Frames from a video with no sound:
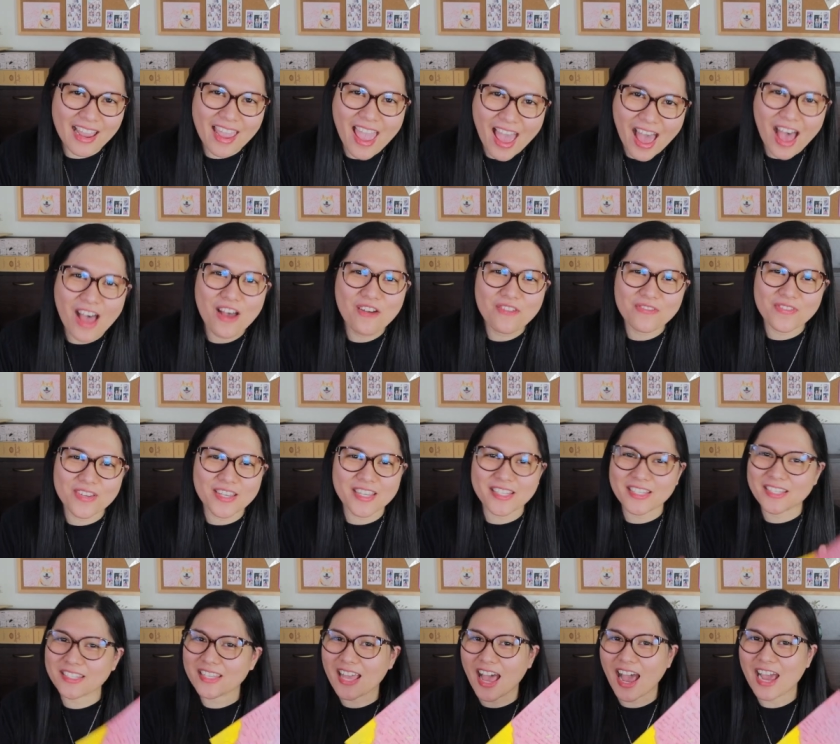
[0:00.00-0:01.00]
I have
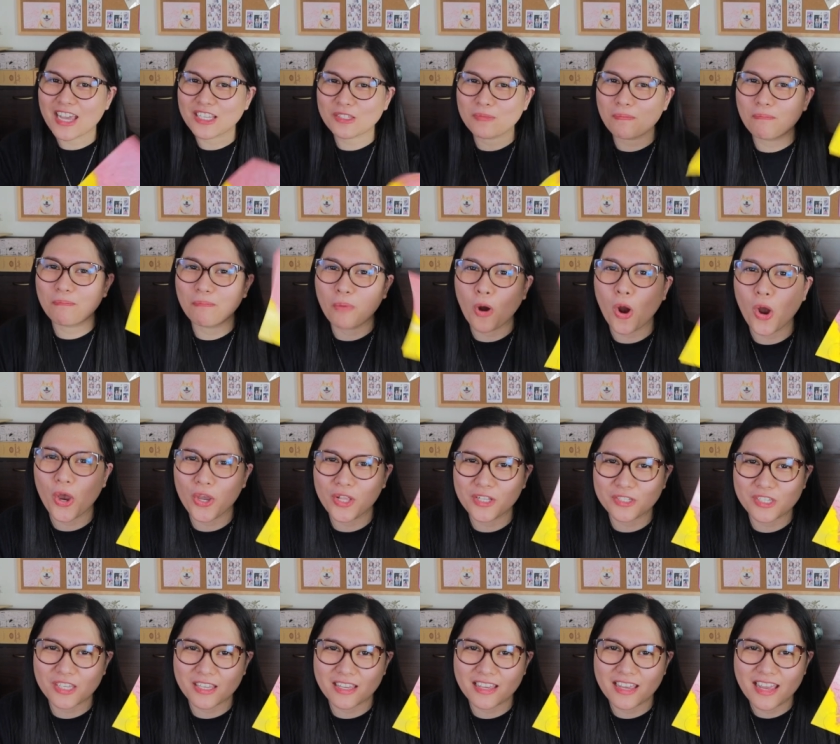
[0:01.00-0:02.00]
is I
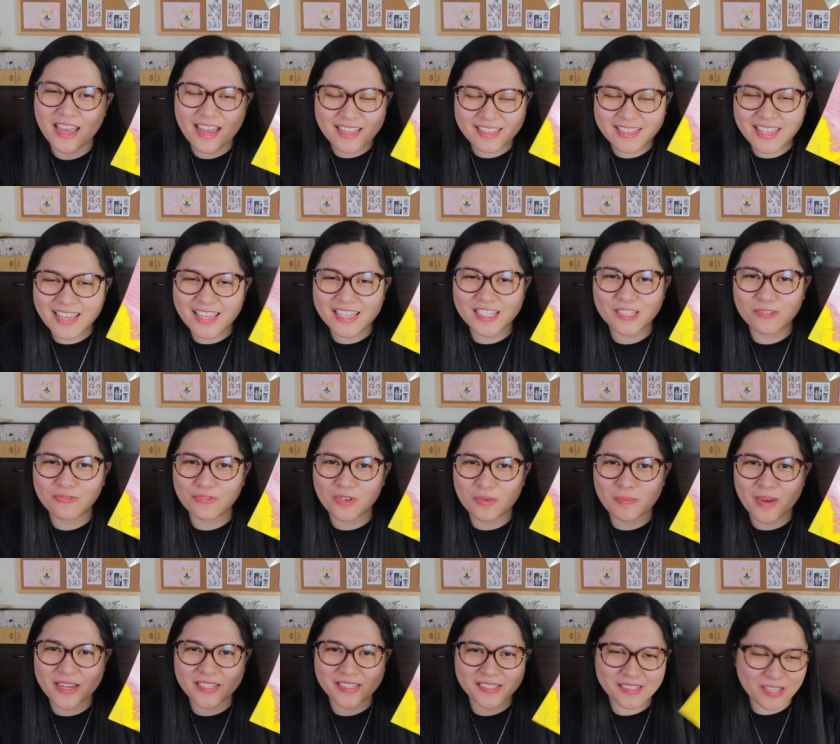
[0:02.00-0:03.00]
spoiled this
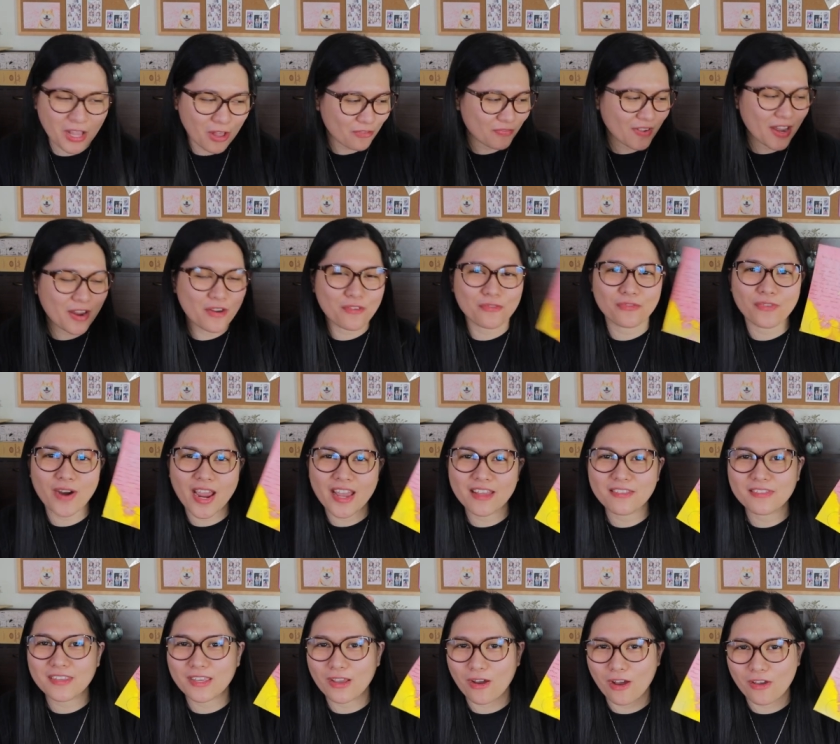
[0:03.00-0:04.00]
for myself. I
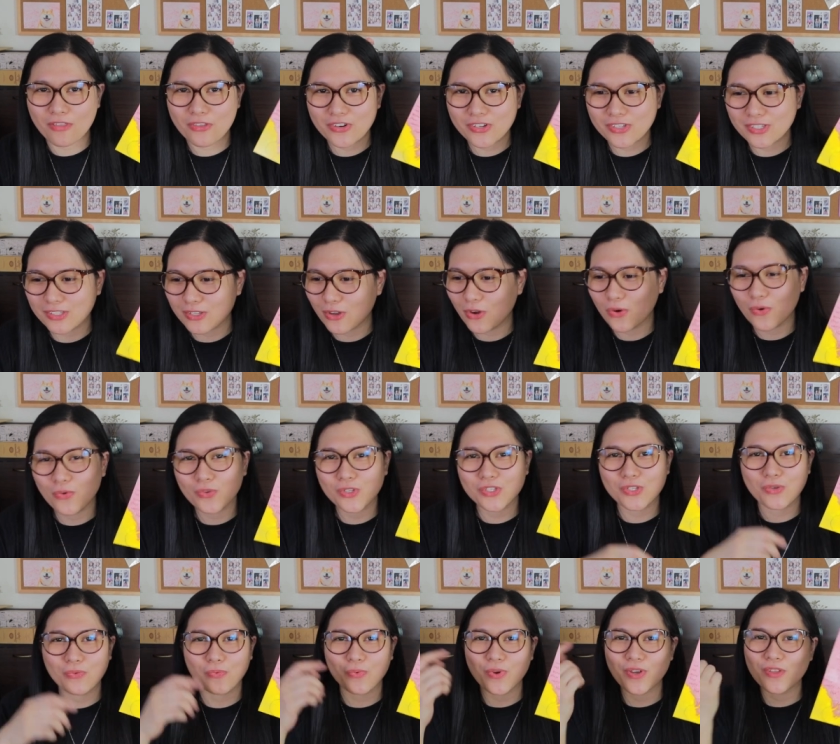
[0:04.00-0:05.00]
read the author's
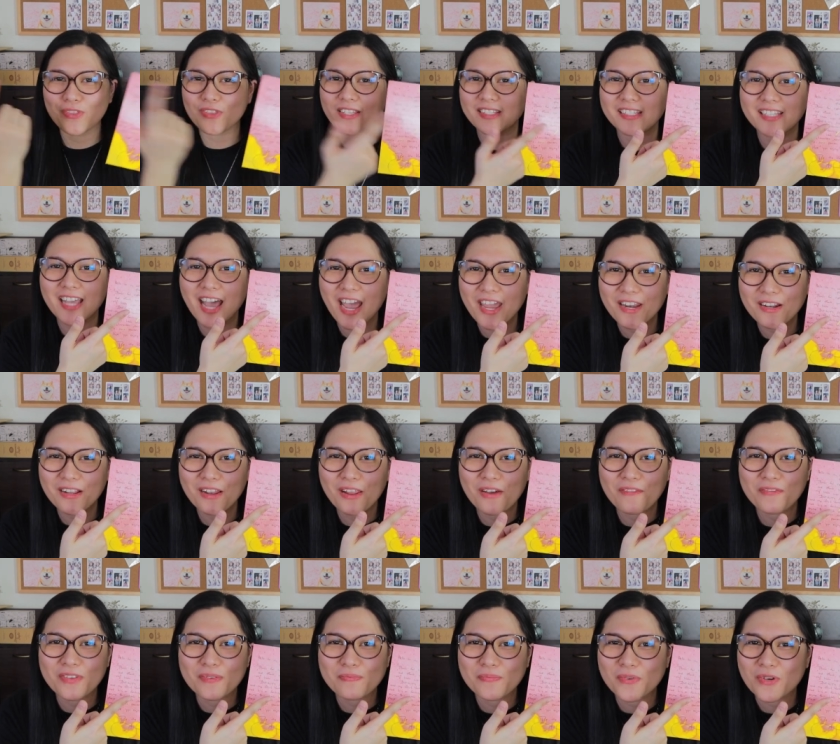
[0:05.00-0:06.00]
note with the title
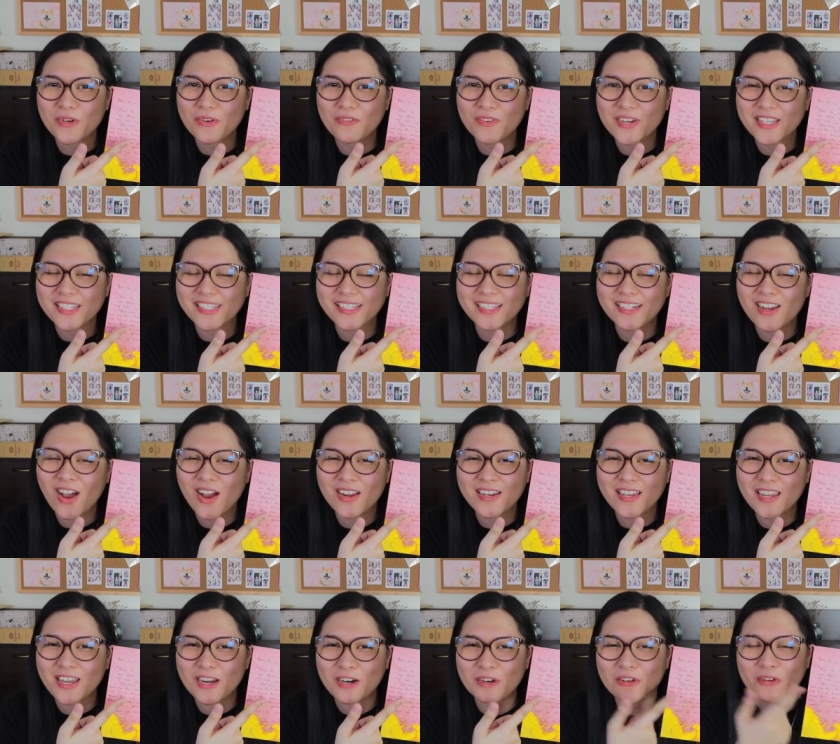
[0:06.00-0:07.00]
of the book written
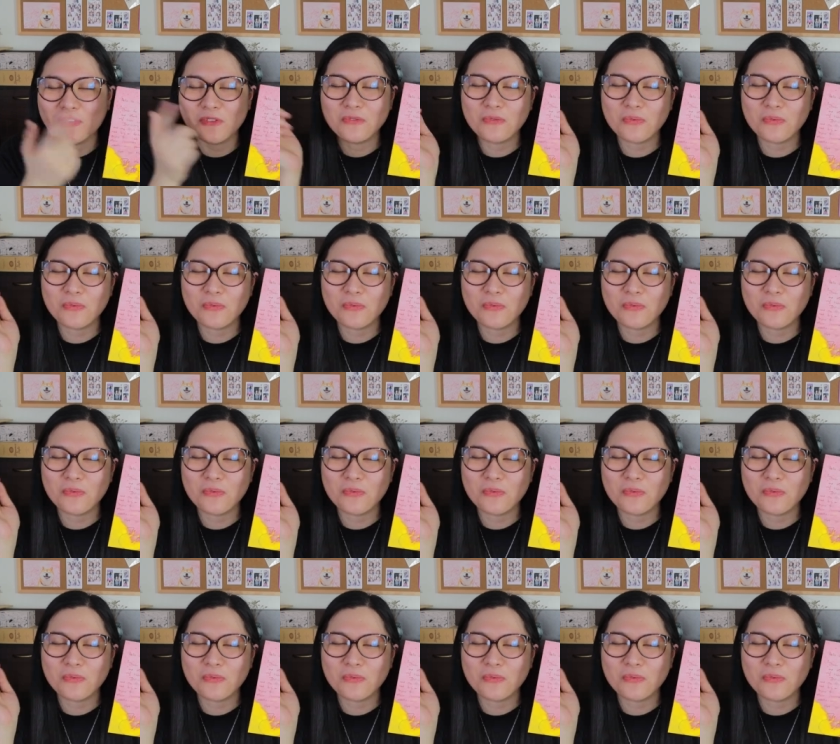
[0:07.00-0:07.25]
on here.